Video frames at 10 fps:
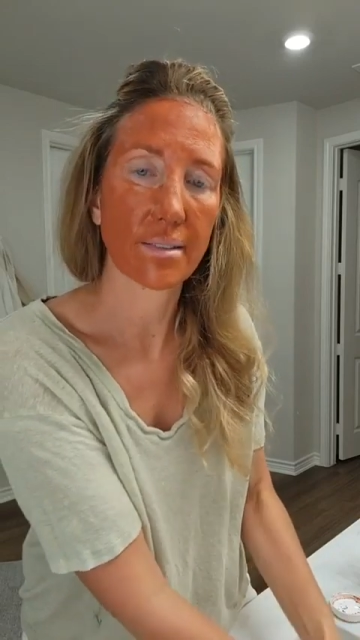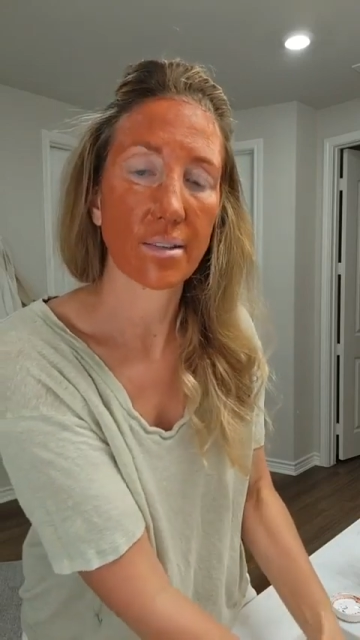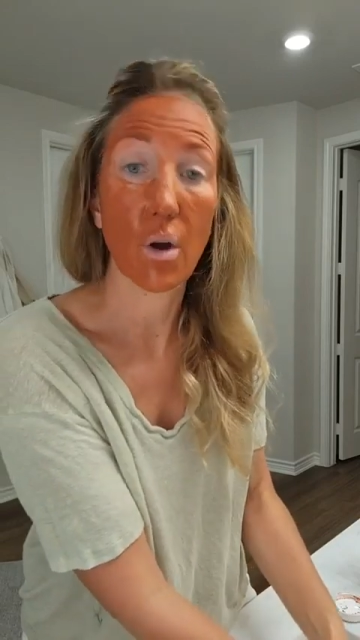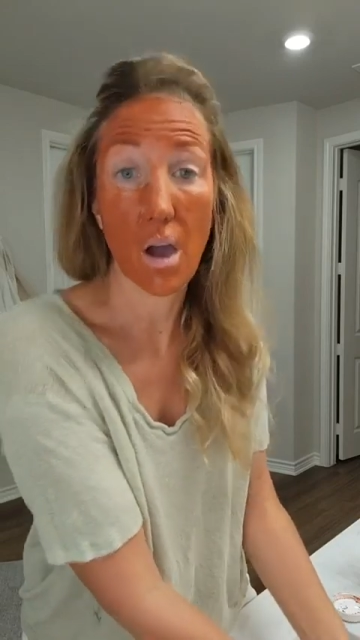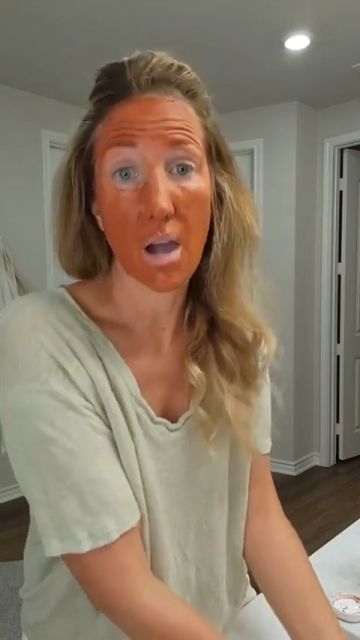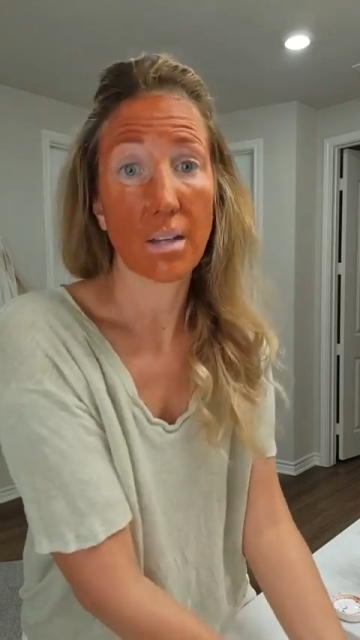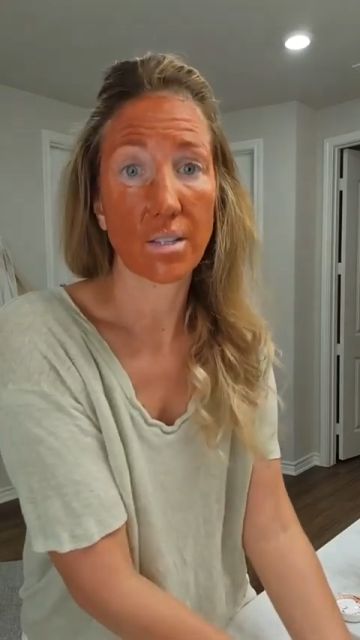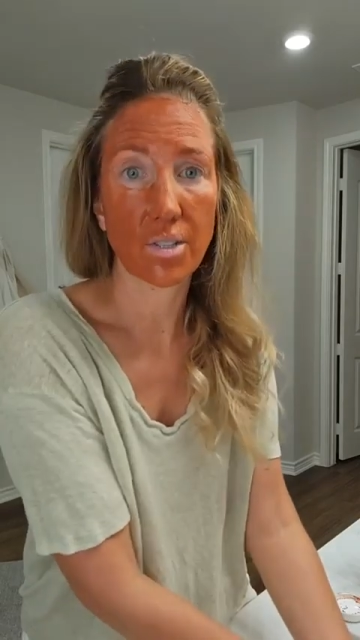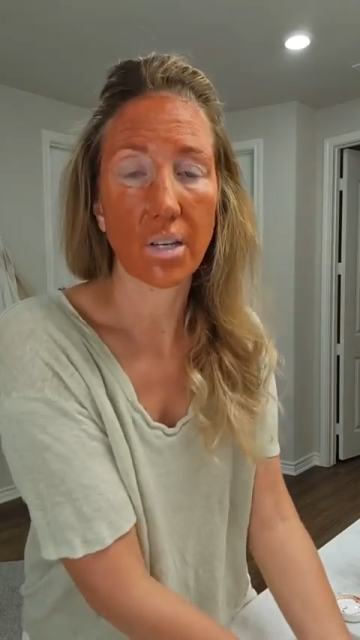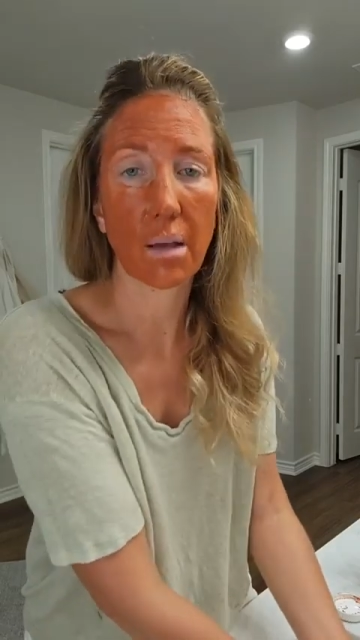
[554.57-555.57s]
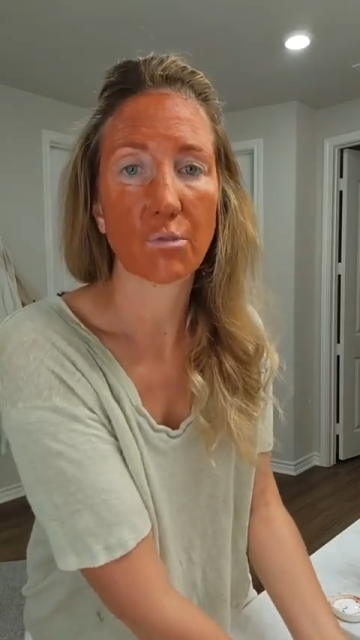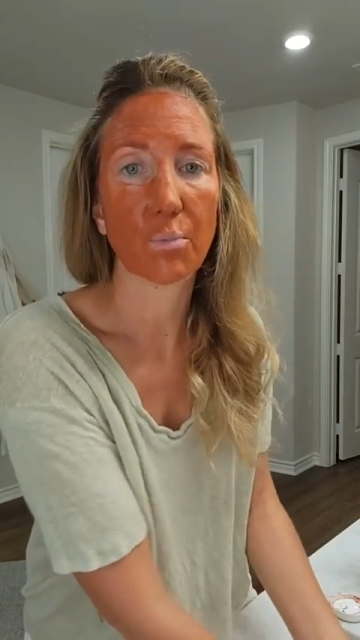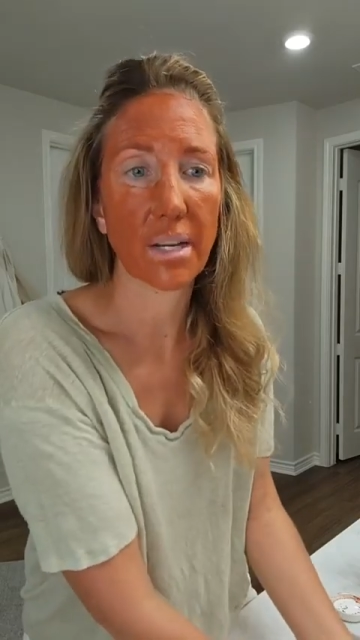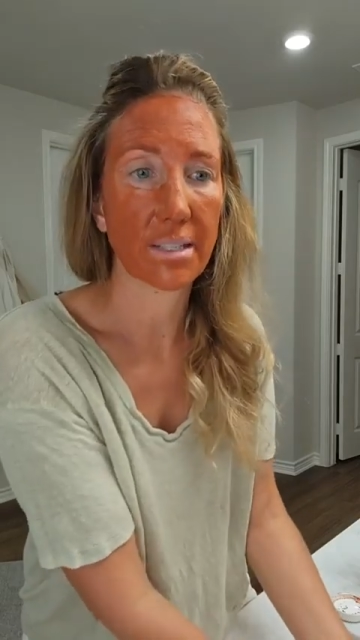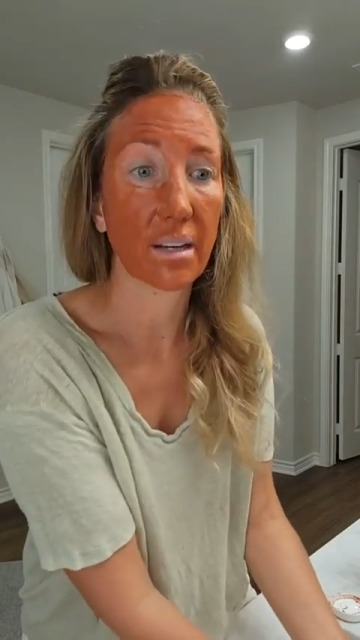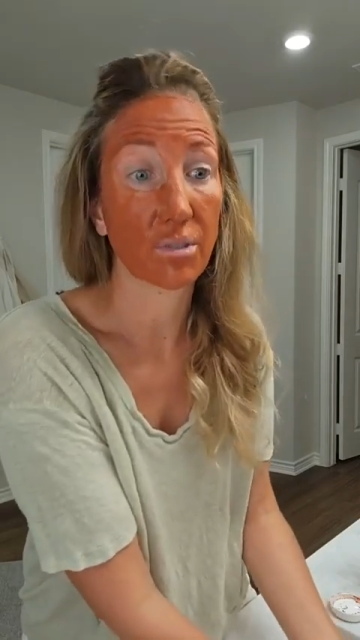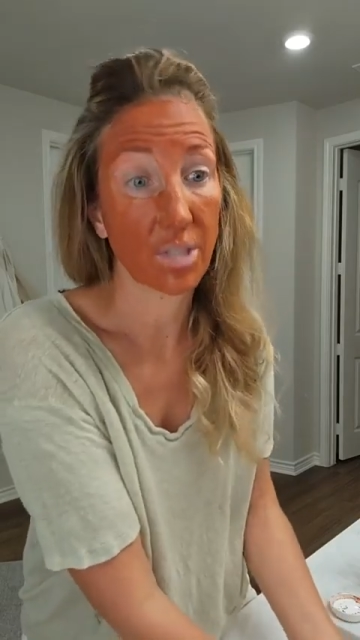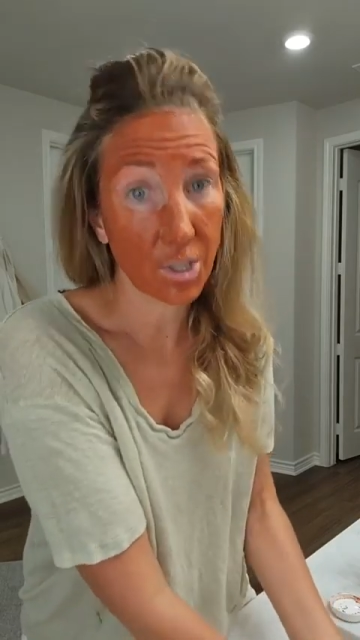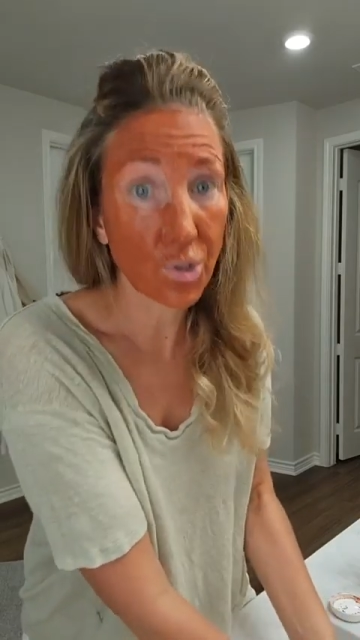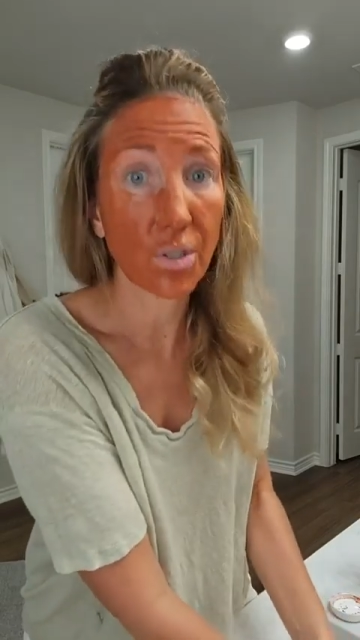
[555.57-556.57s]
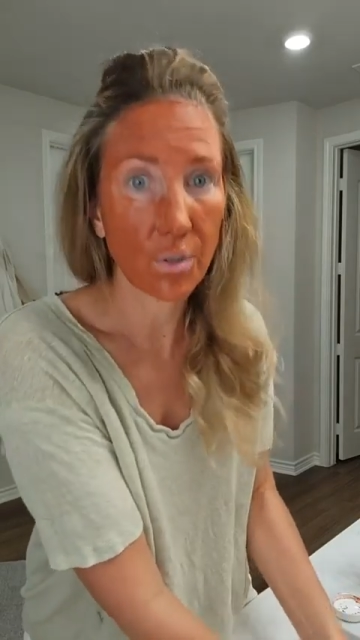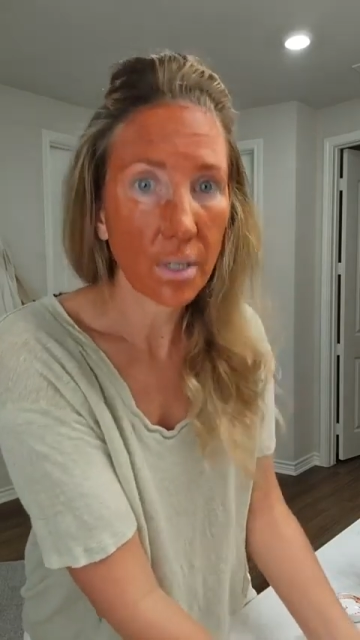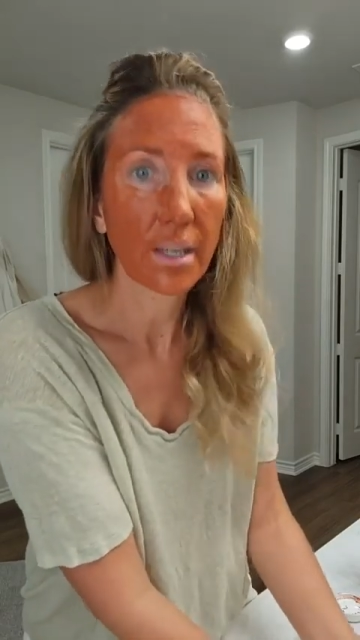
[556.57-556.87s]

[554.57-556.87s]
So oxygen helps break down tissue,